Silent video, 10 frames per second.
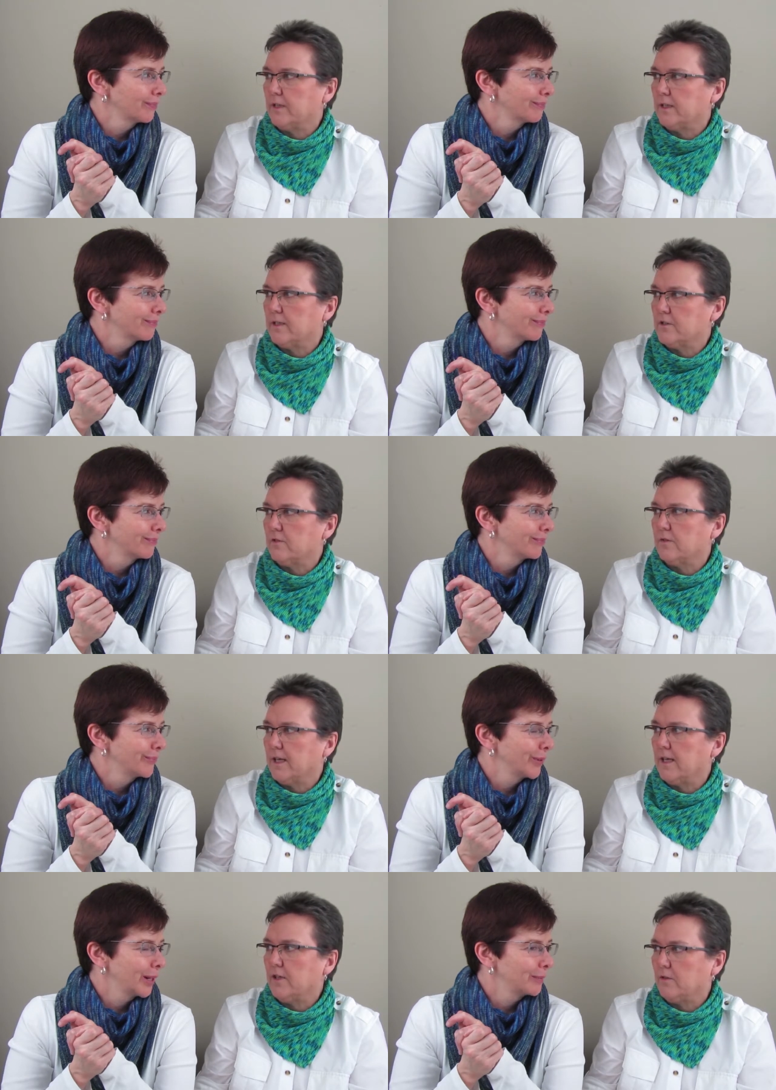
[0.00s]
Speaker 1: what you did so
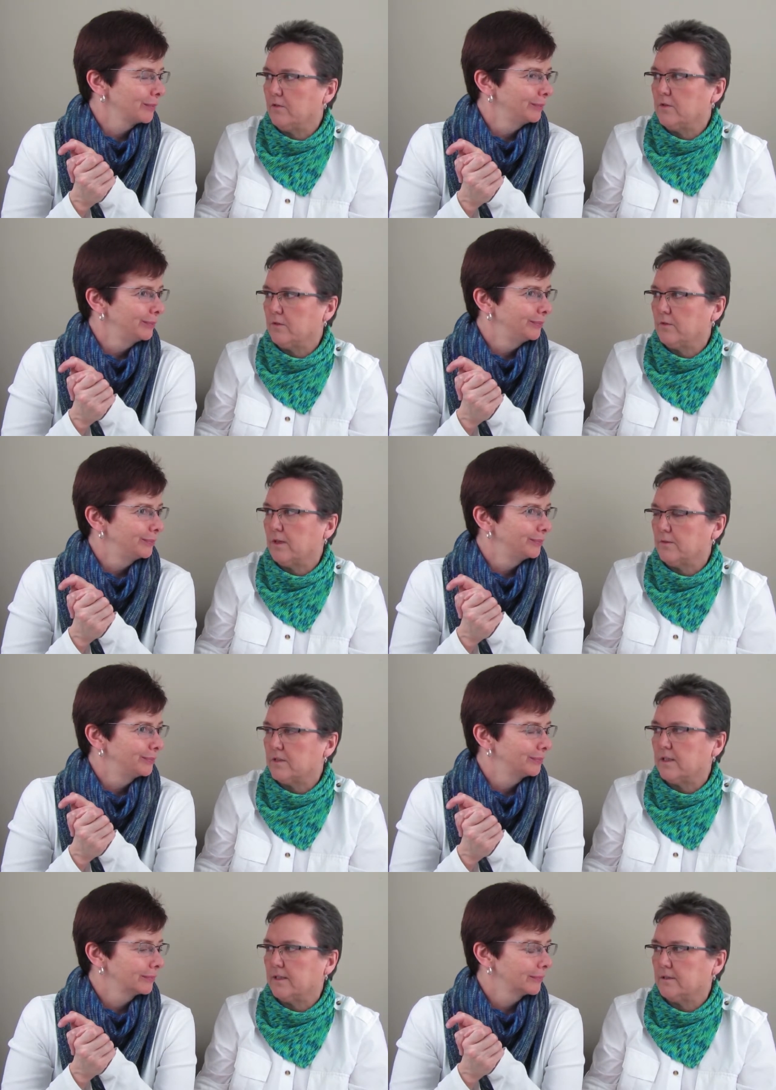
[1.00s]
thank right. you too that
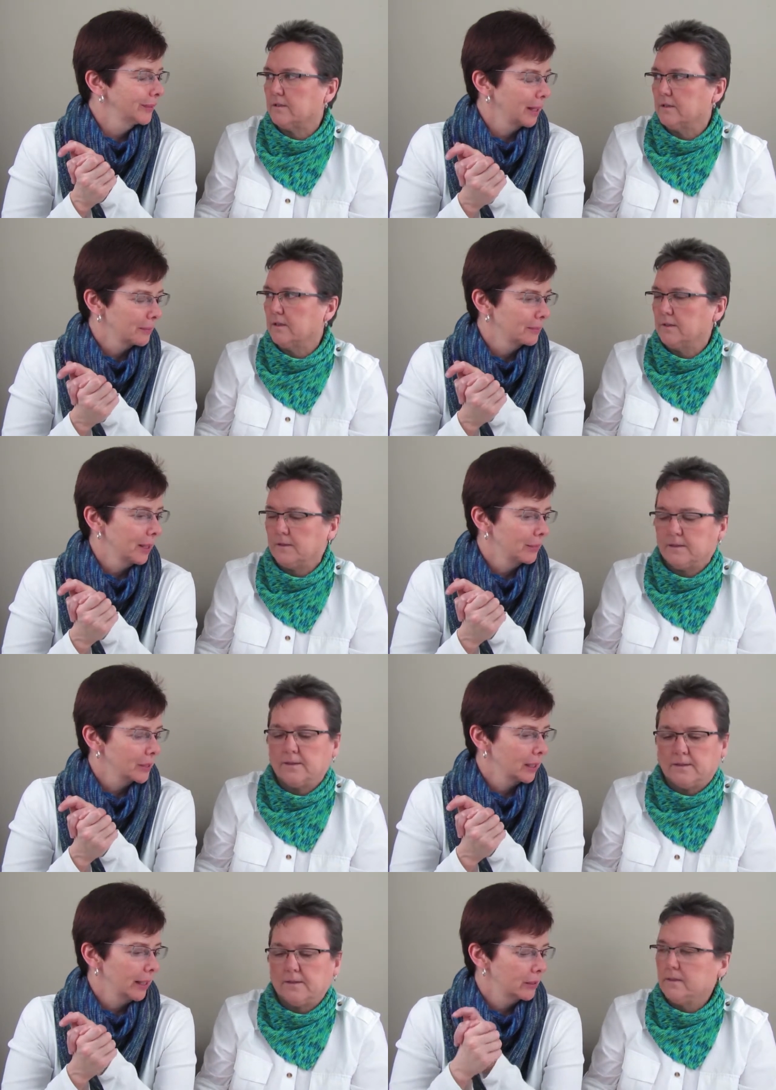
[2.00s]
was nice yeah
Speaker 2: I
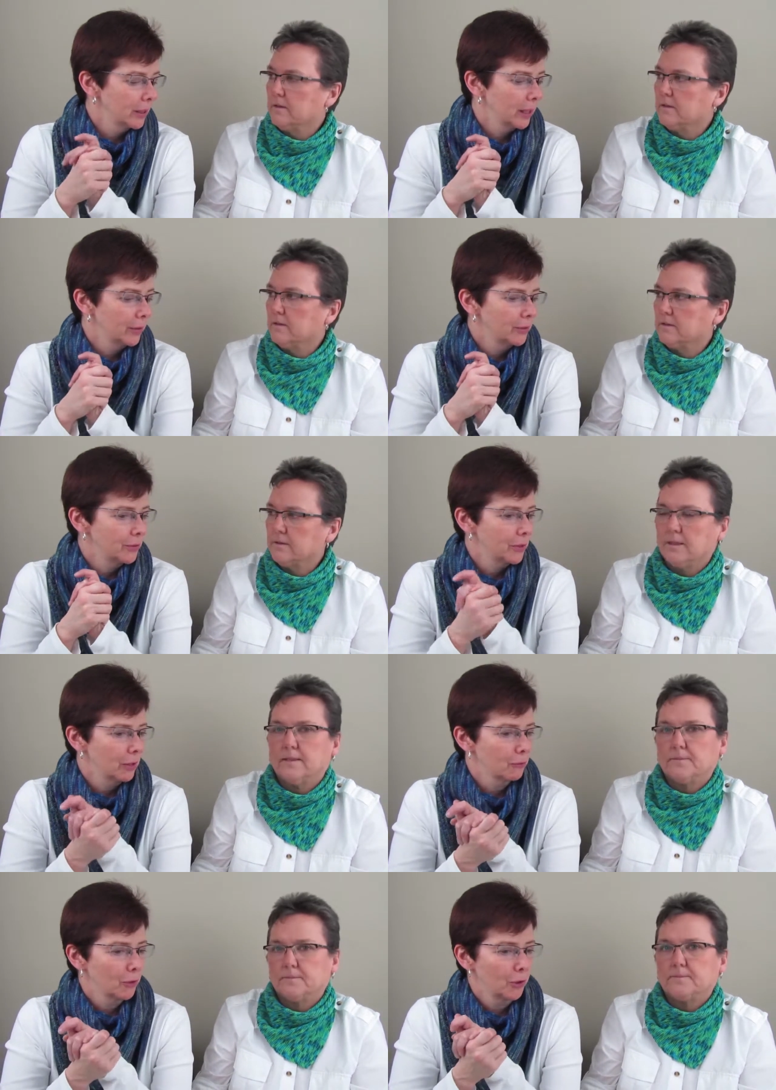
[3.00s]
was glad that I could do yeah.
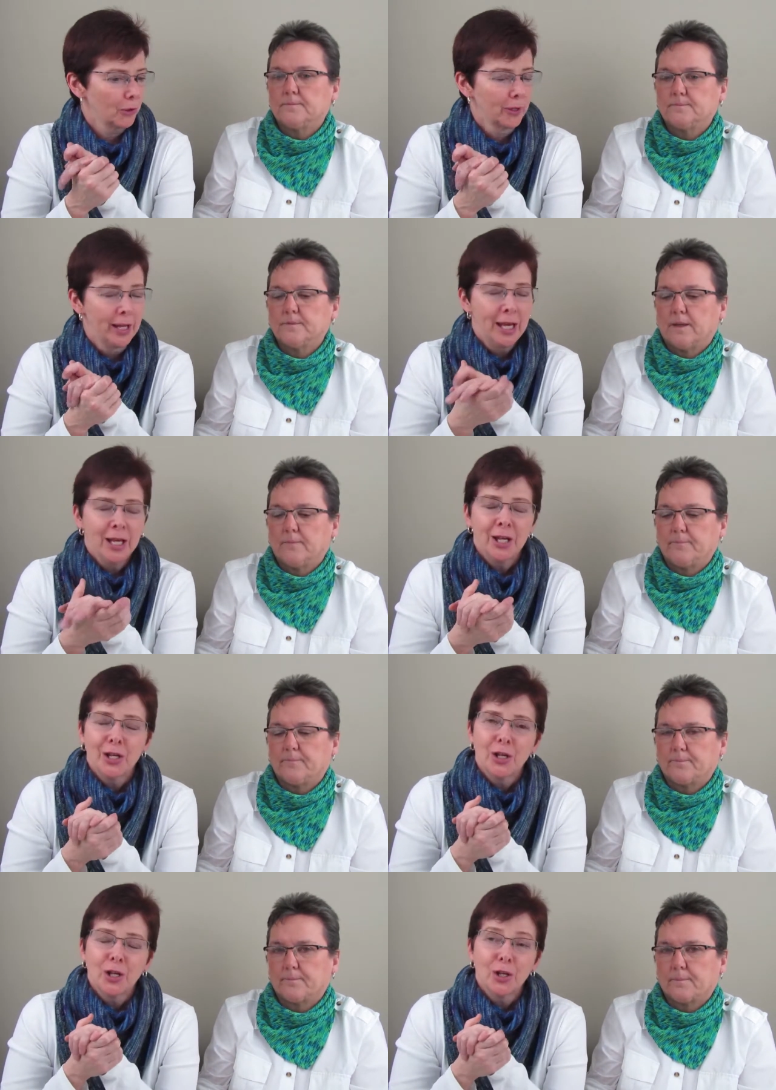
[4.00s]
that for her yeah.
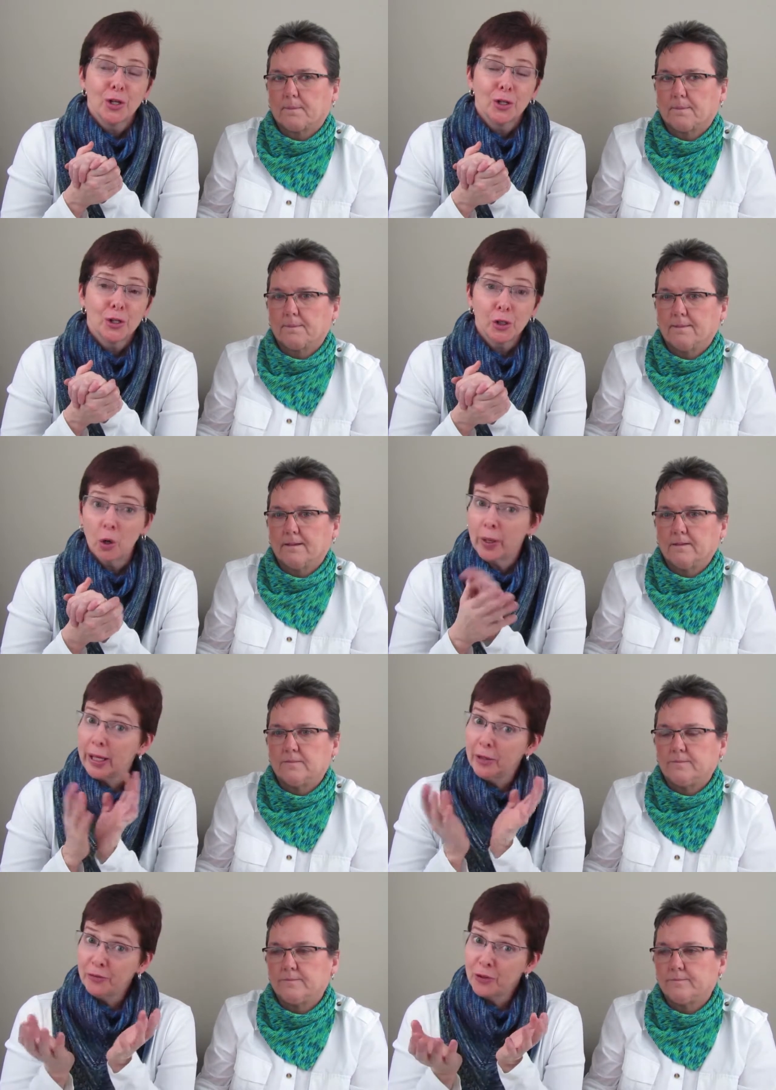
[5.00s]
So
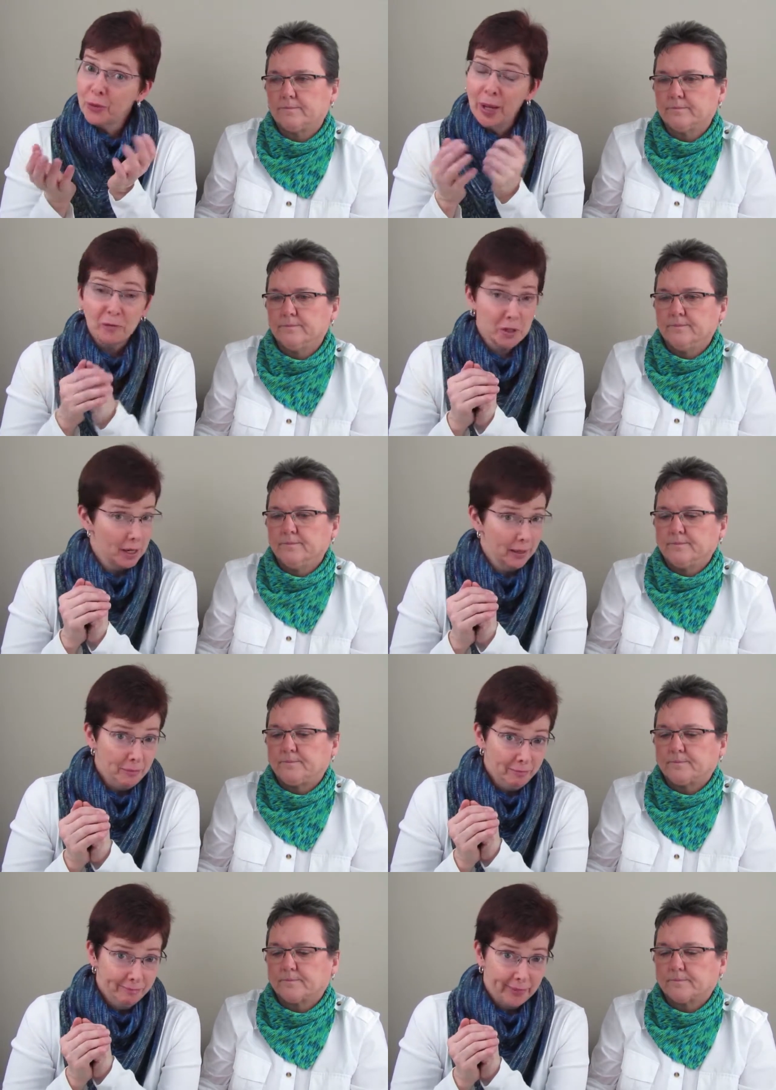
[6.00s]
if you have
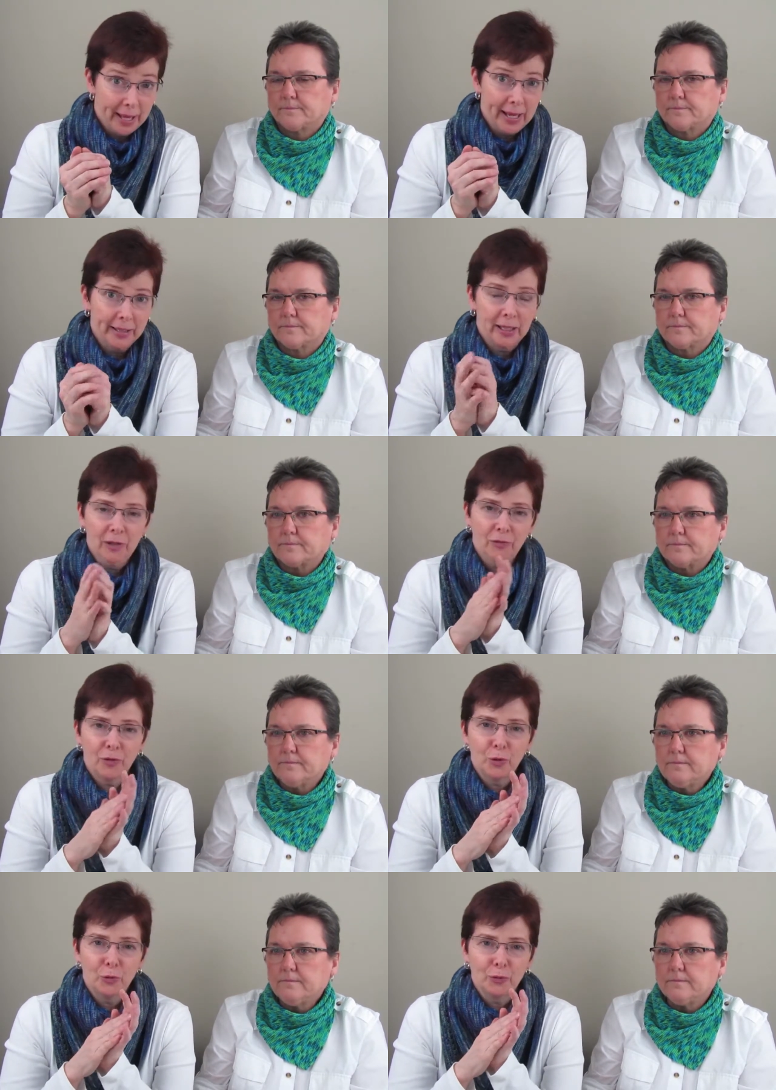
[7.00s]
time, and if
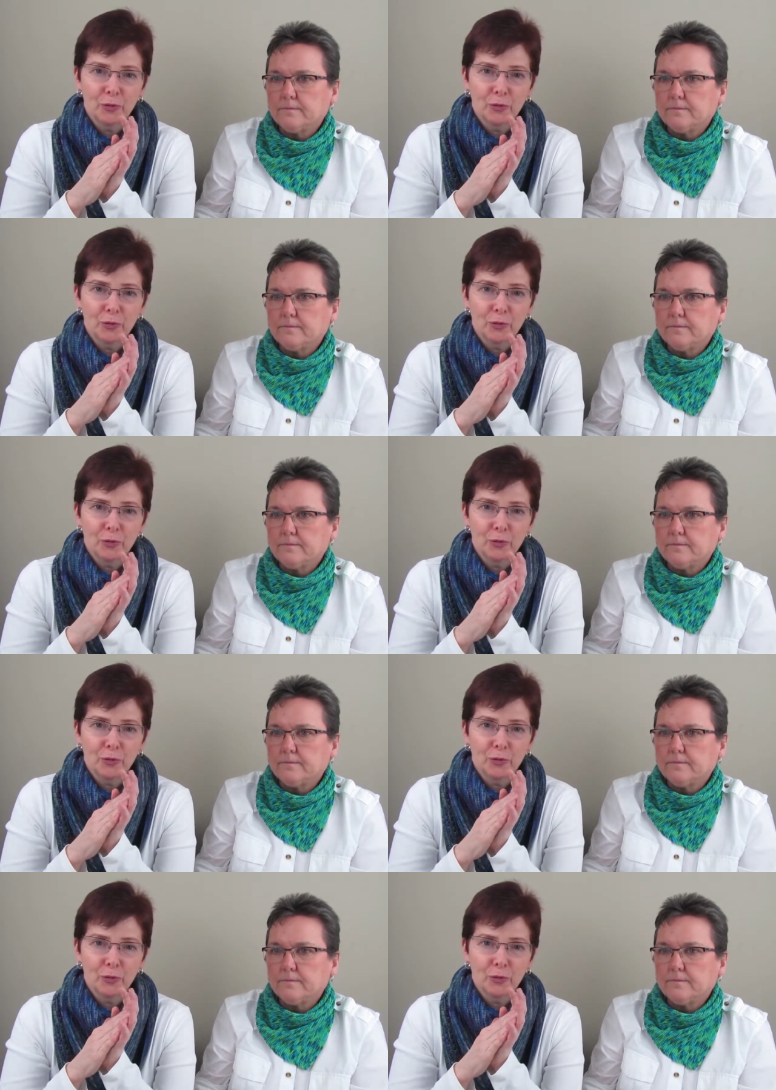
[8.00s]
you